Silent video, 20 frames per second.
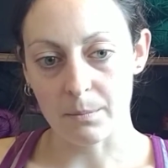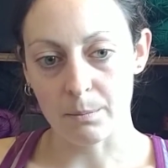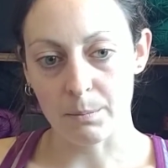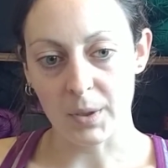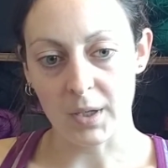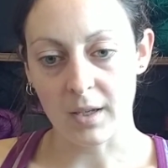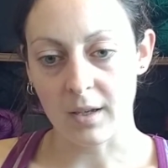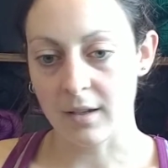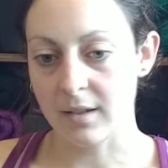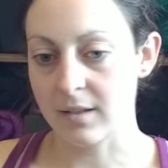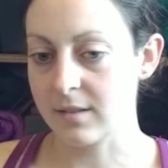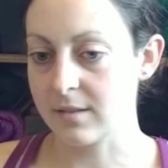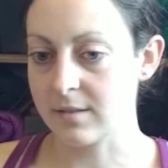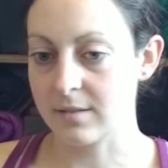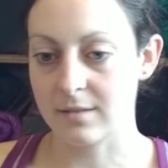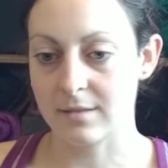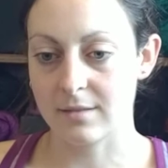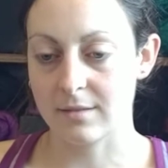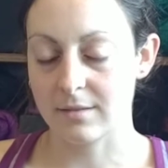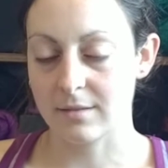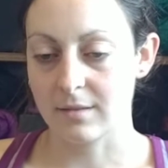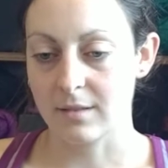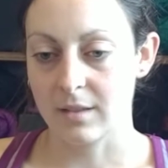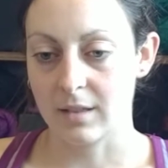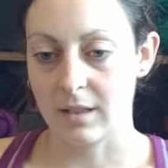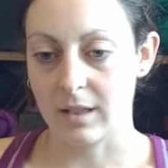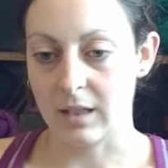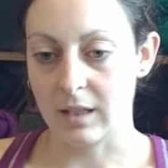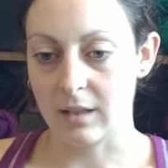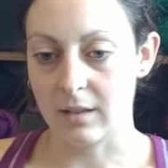because
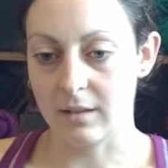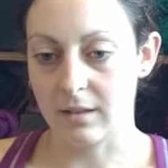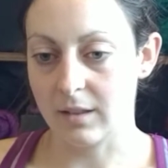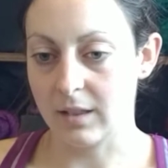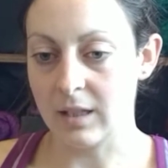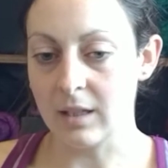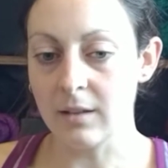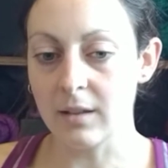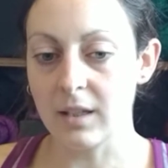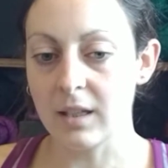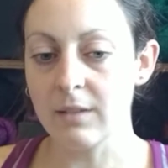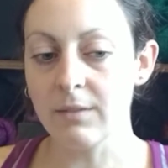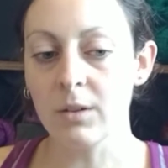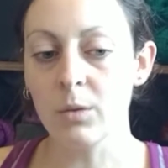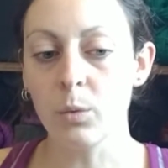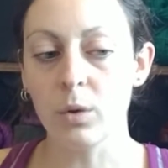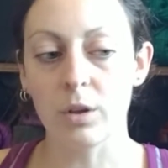even